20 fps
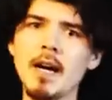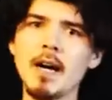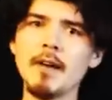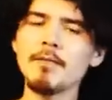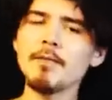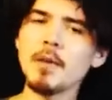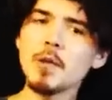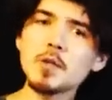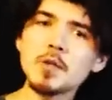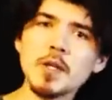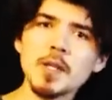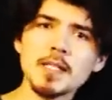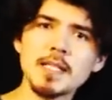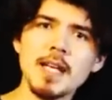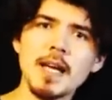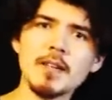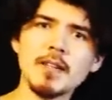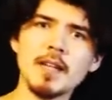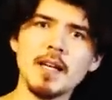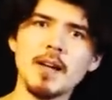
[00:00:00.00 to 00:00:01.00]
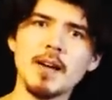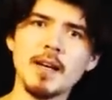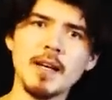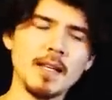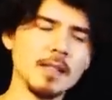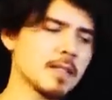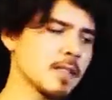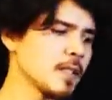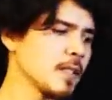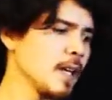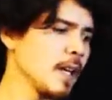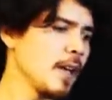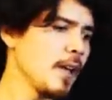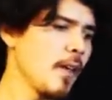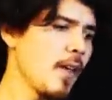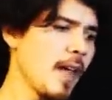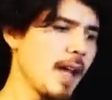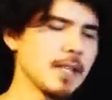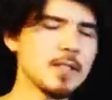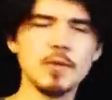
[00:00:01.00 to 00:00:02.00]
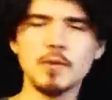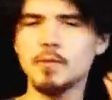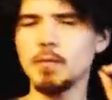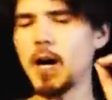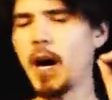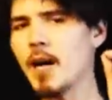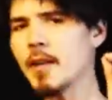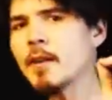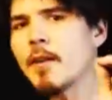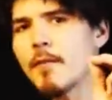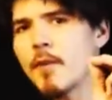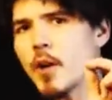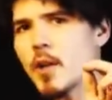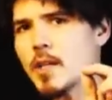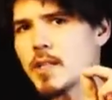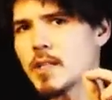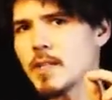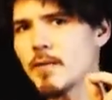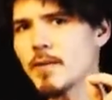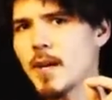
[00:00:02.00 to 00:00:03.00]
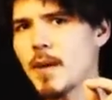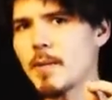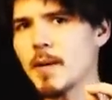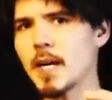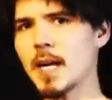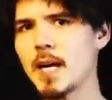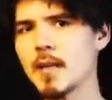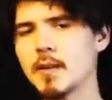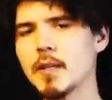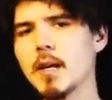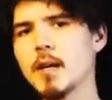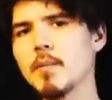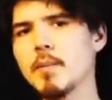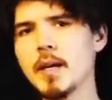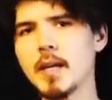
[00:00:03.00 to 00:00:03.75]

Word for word: uh, flow tricks out there, and it's it's on the verge of coming out there,